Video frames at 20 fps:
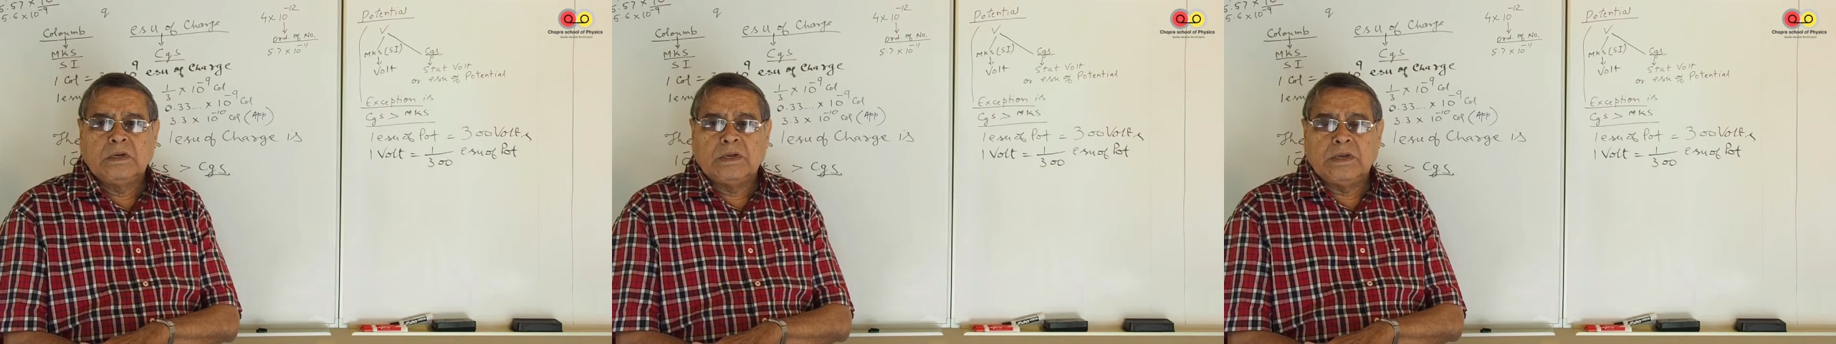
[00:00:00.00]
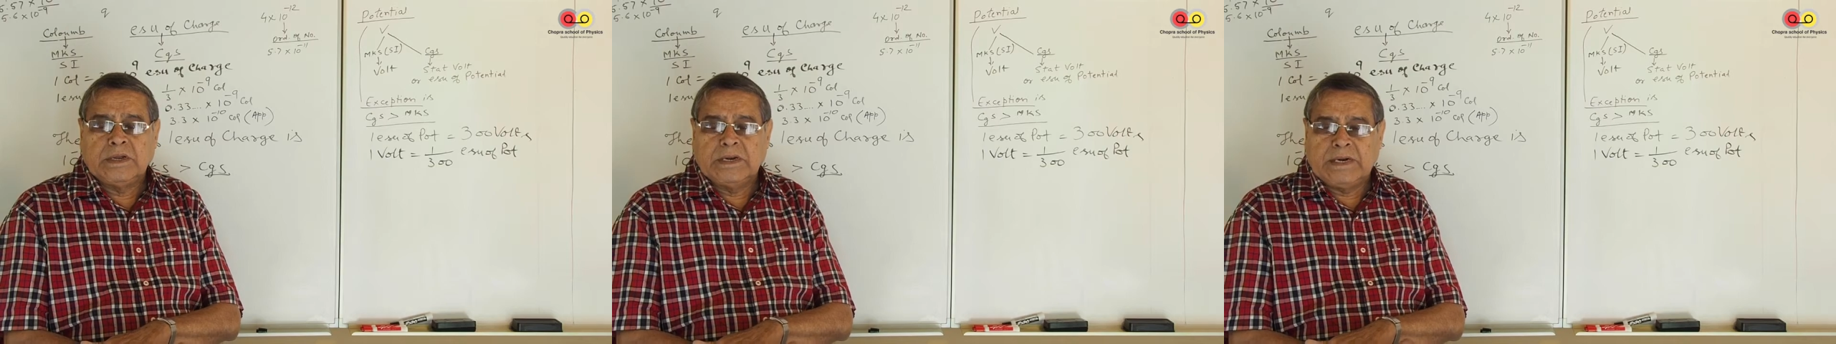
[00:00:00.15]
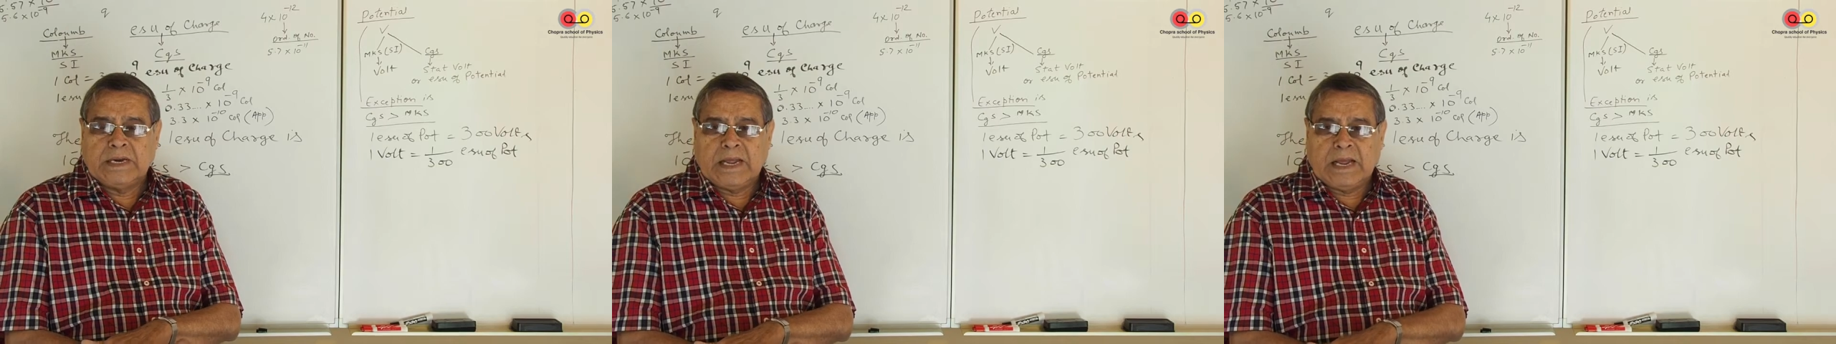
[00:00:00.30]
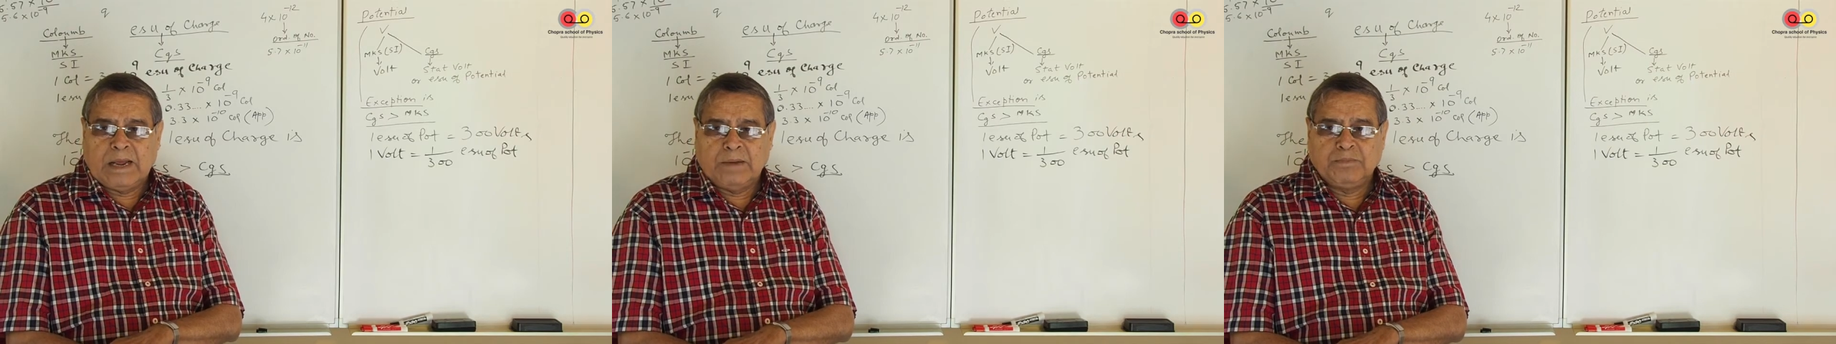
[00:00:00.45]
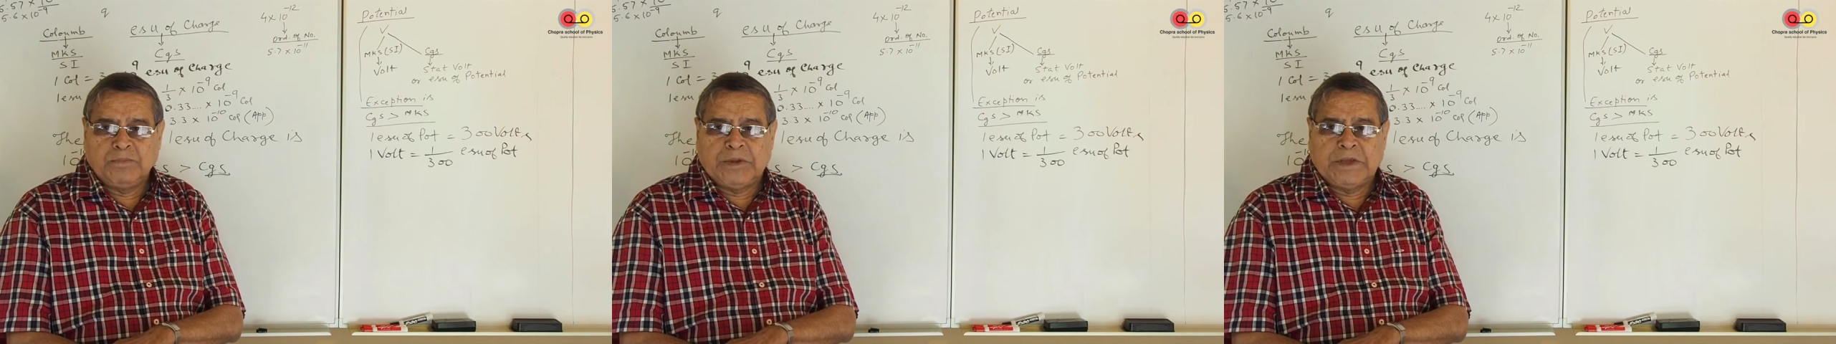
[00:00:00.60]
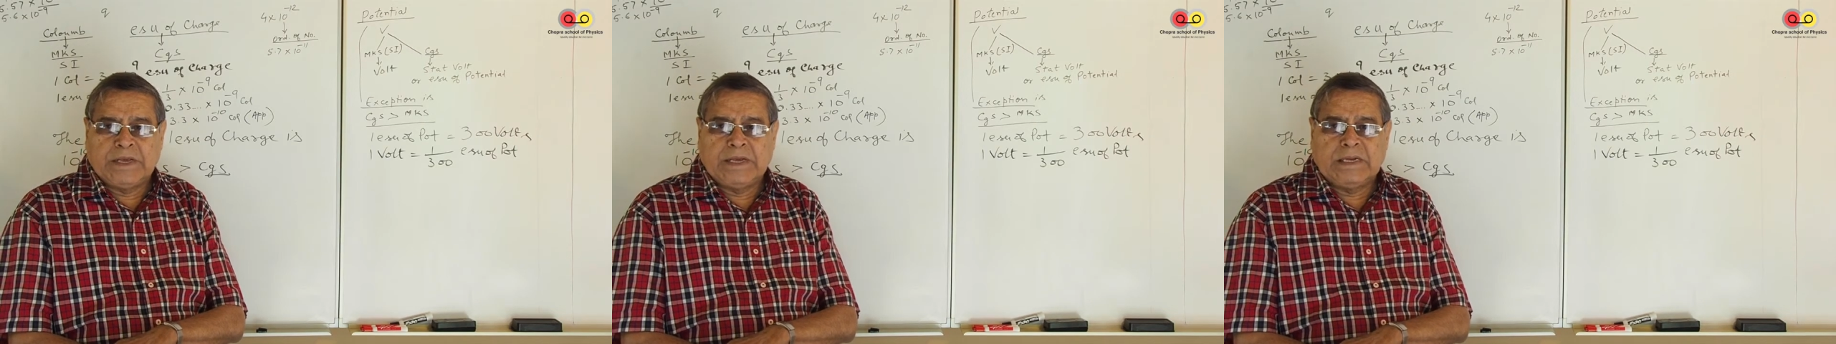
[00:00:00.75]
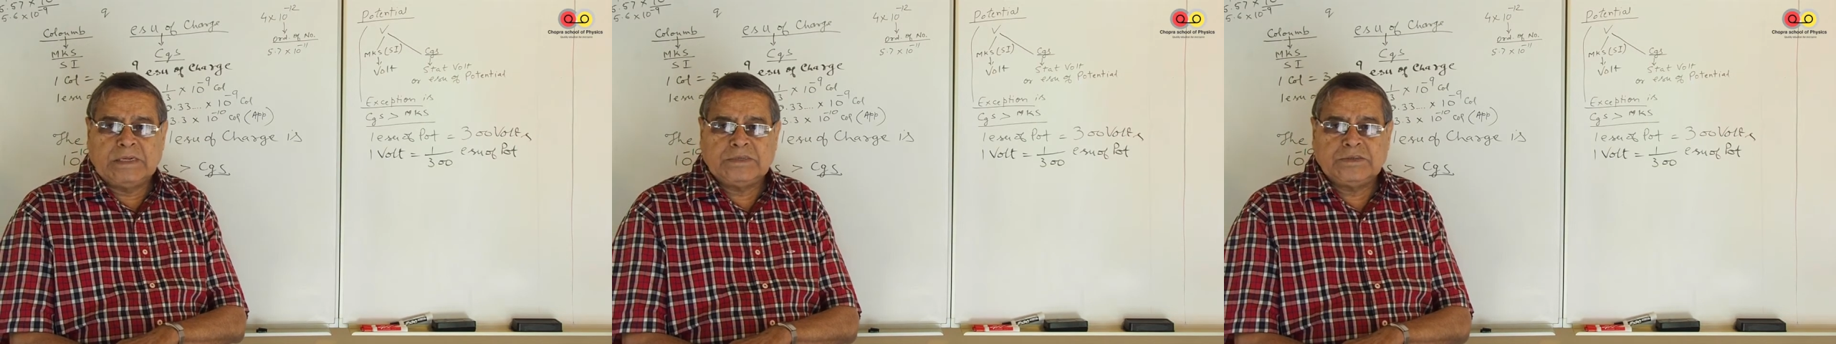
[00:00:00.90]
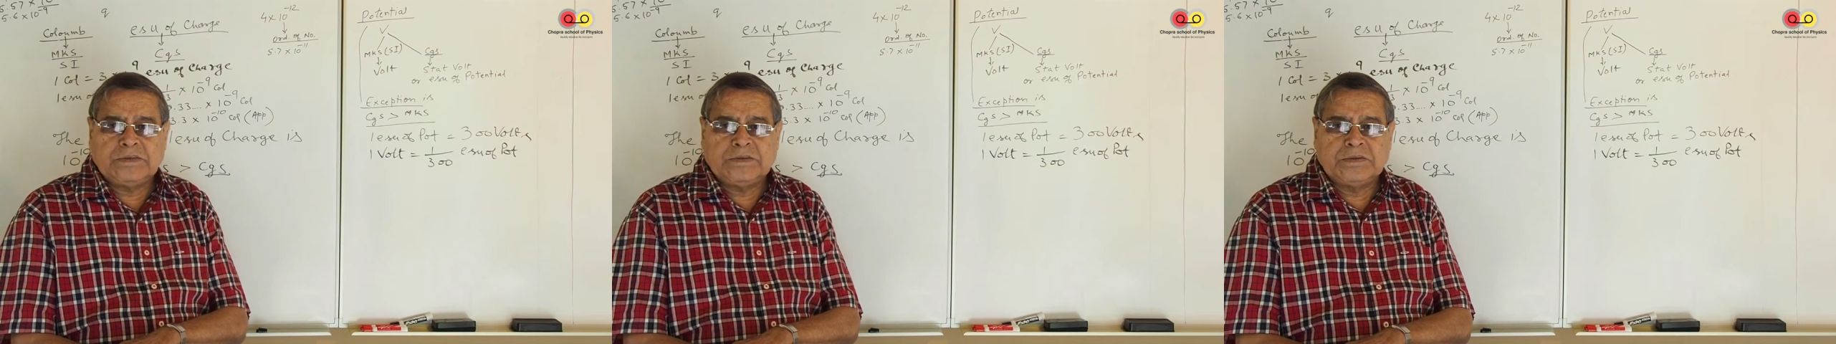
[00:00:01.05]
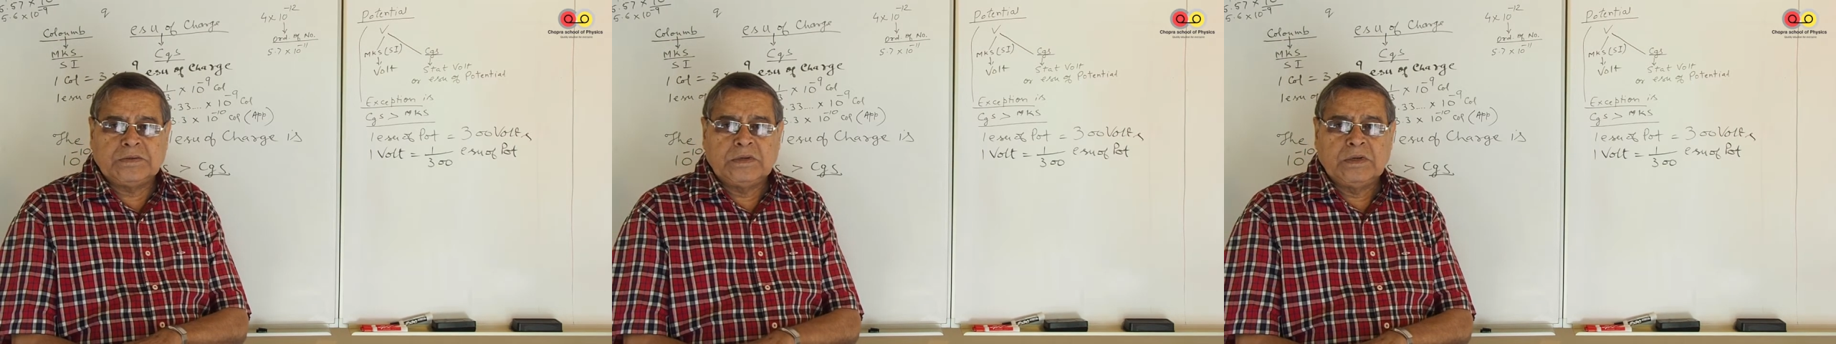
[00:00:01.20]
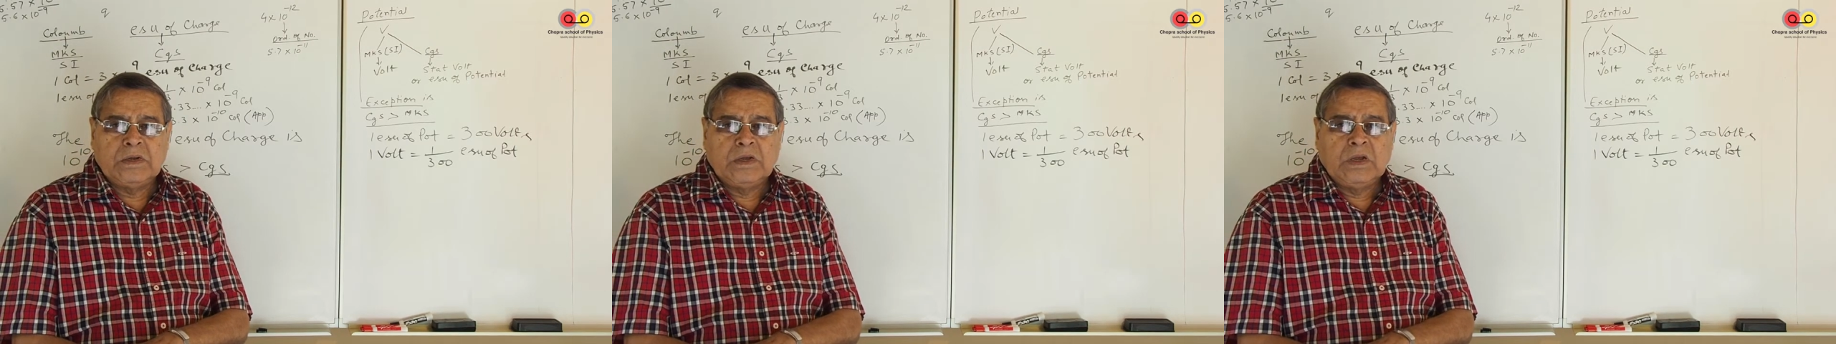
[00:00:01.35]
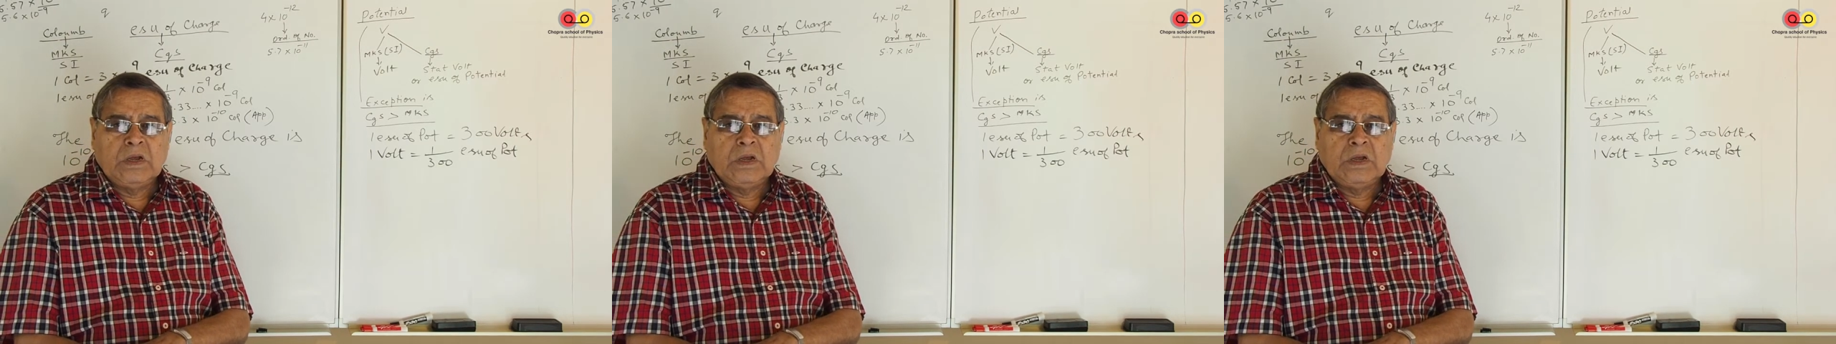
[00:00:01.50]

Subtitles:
in MKS,